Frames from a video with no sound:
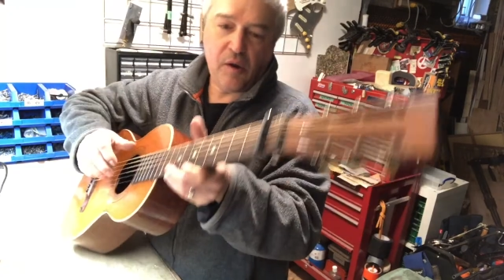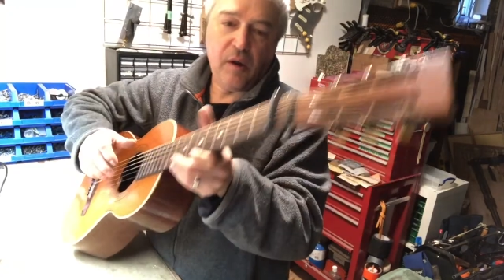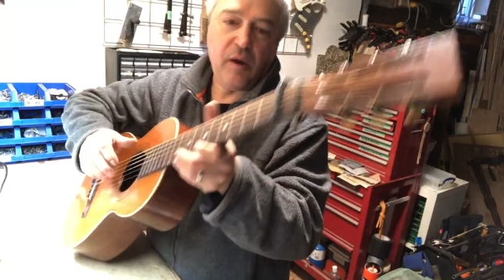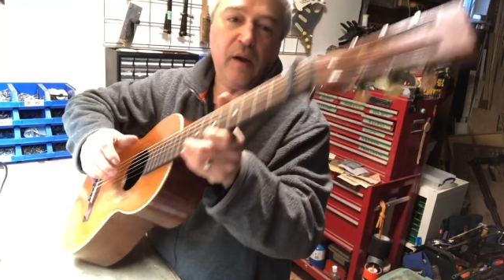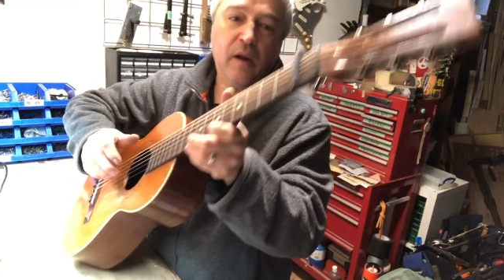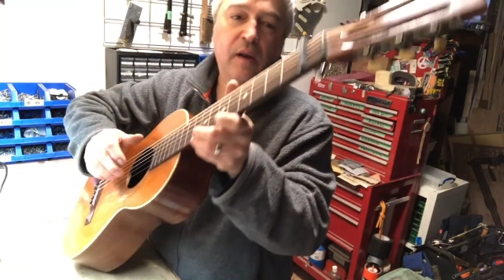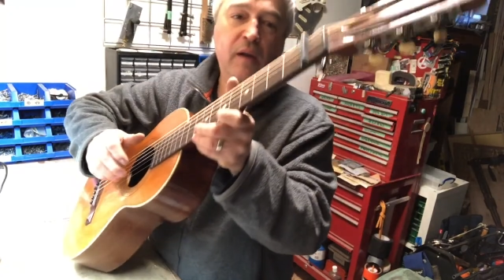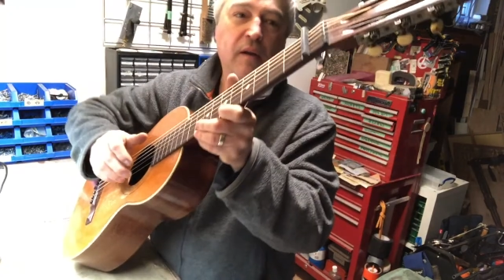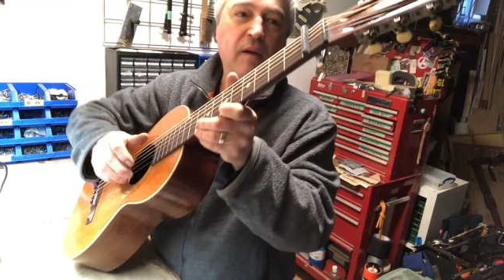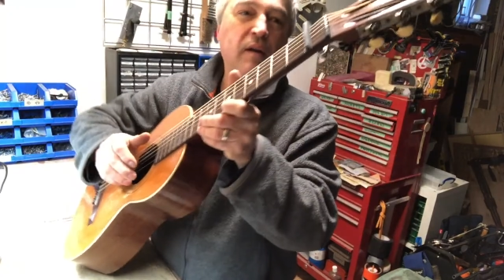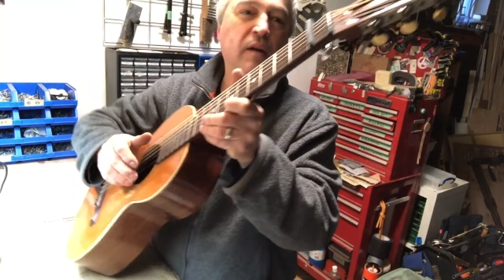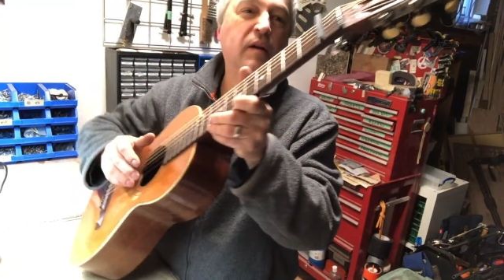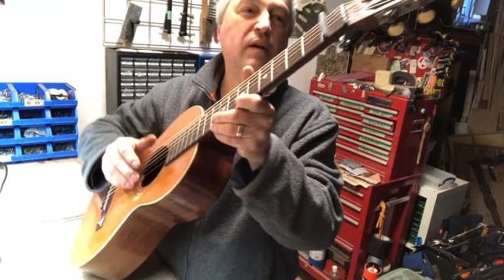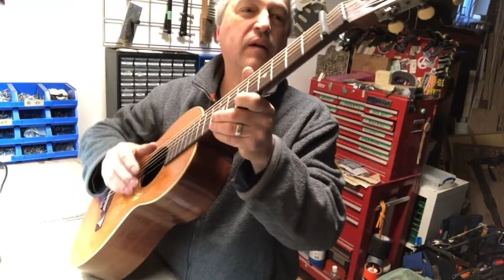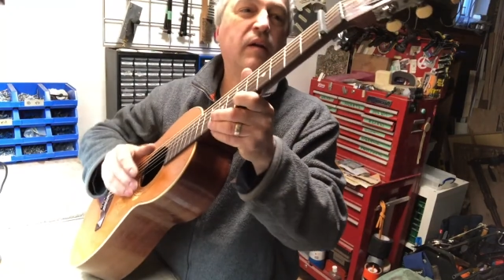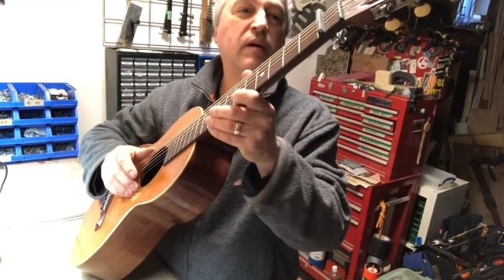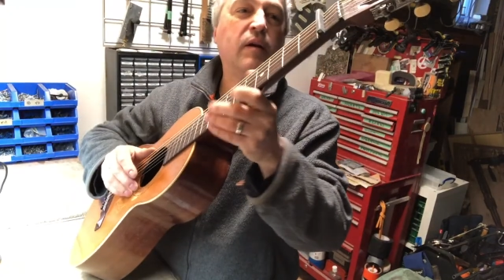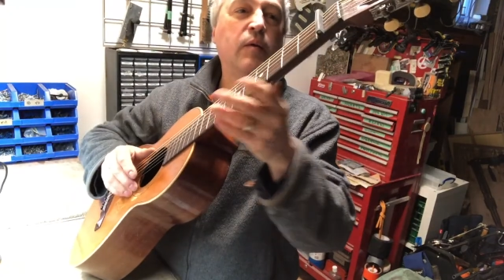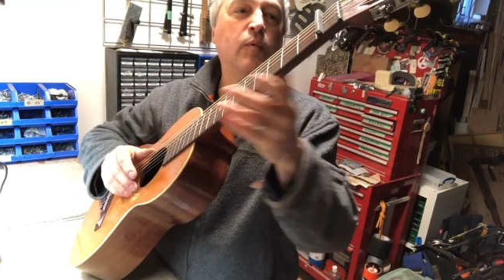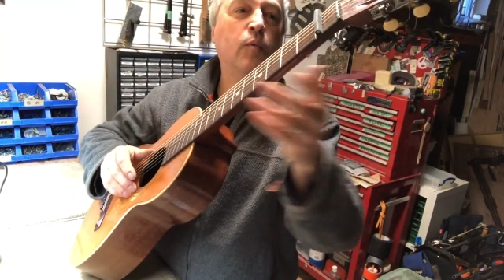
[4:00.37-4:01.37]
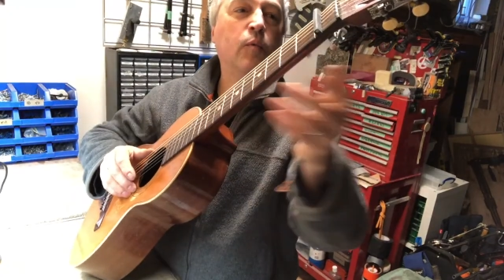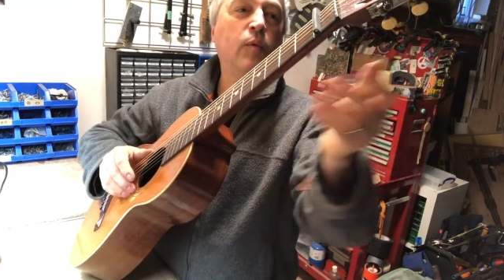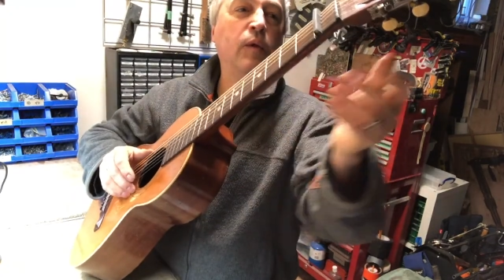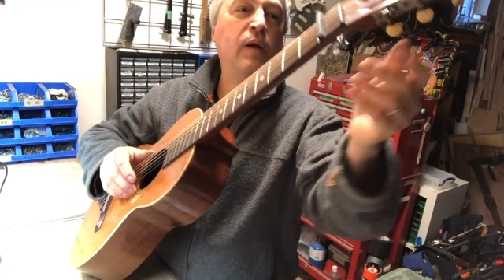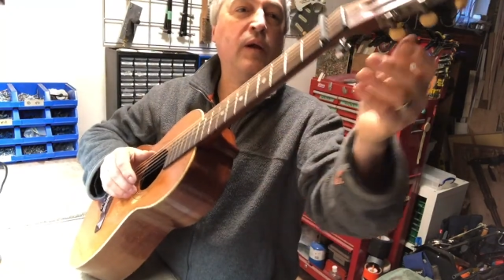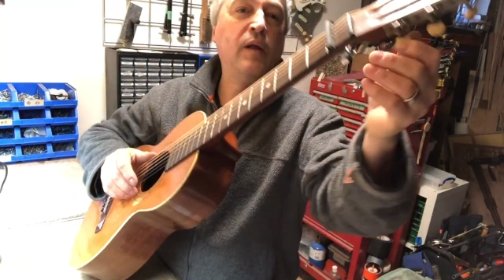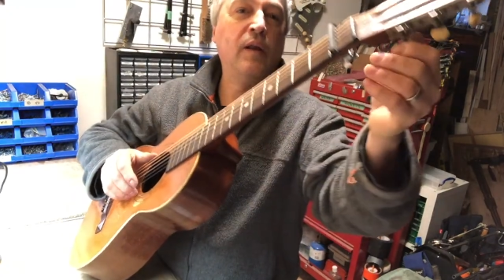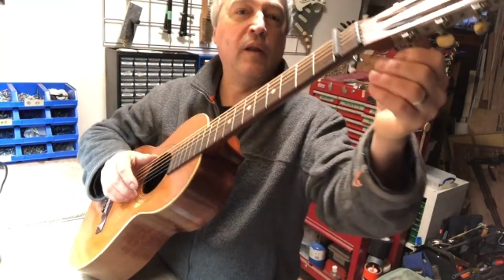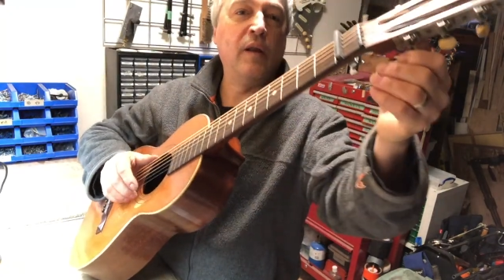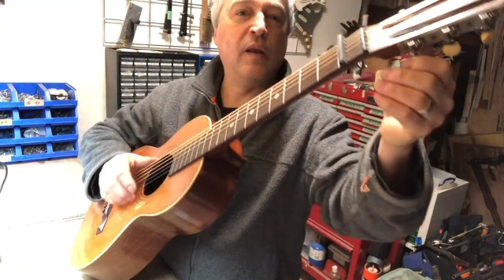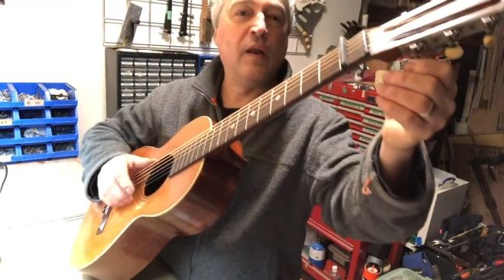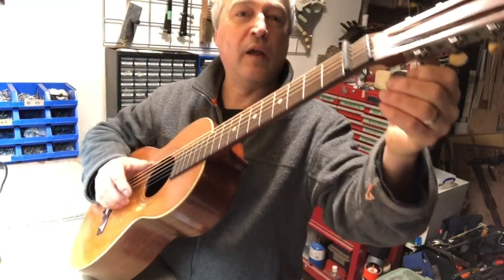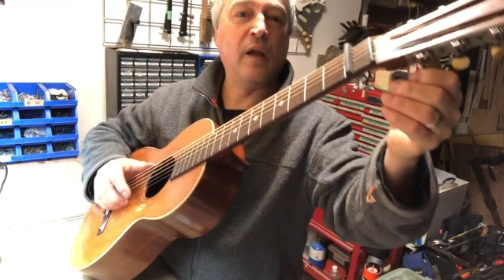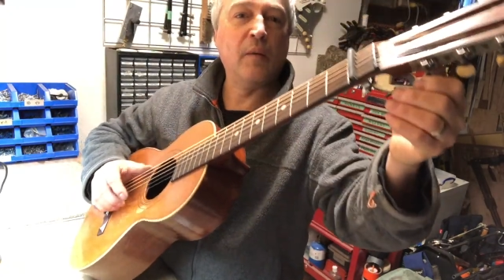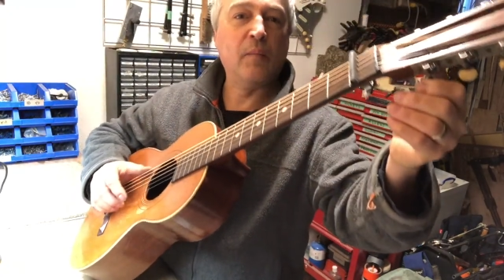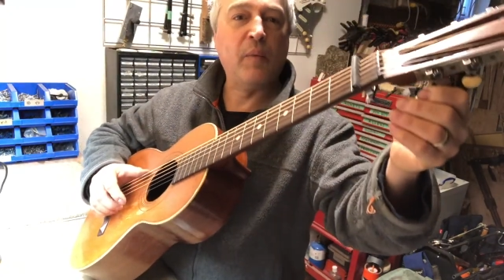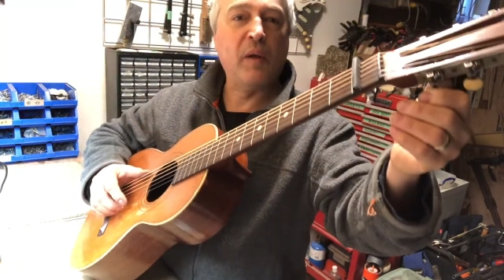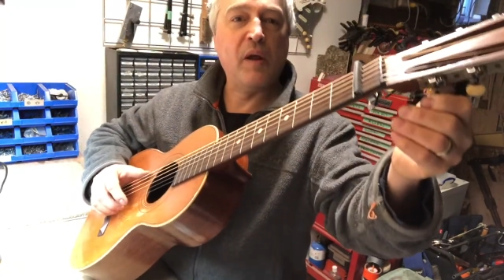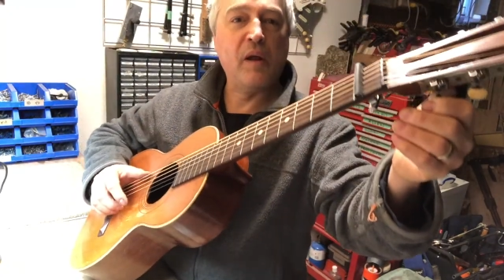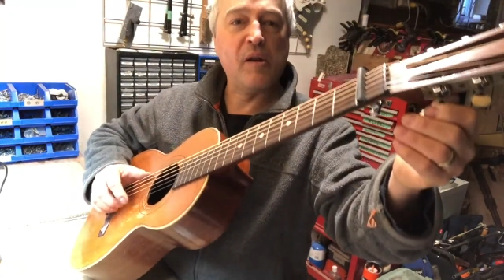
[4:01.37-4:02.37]
in it. I really
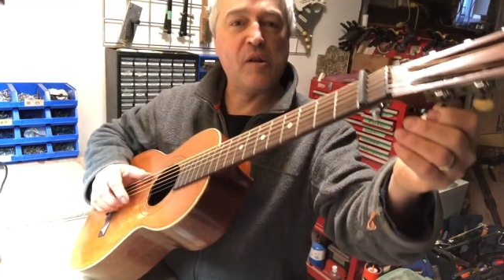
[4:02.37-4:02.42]
like paying